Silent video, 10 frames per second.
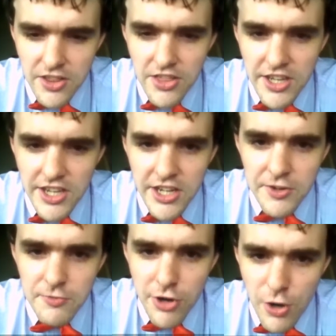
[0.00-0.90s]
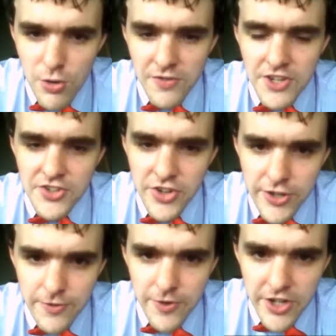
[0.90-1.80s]
the role of his
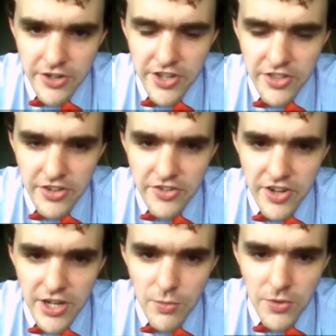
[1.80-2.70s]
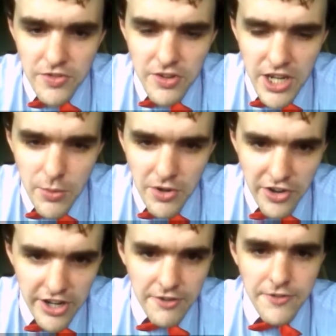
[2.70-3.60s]
girlfriend, in that he would
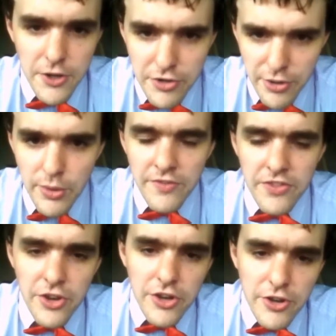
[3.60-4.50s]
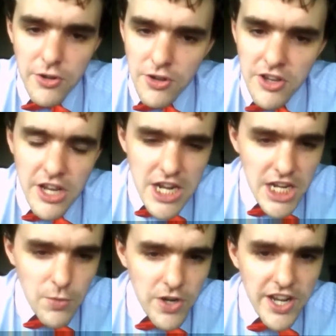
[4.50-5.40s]
take a photo of the girl,
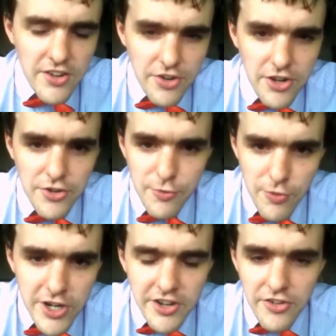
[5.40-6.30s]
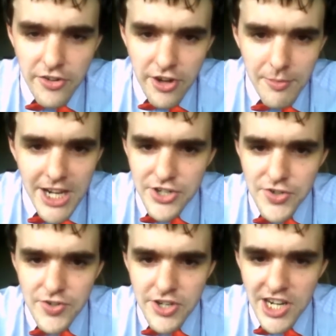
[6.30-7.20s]
he would get her to write
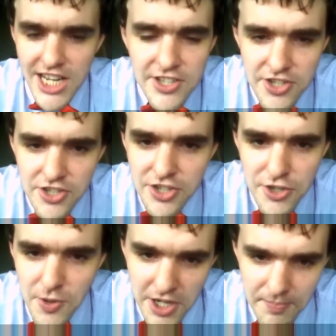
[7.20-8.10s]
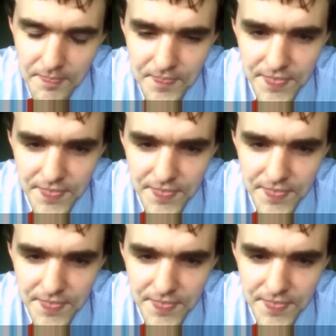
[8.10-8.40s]
imaginary letters to him,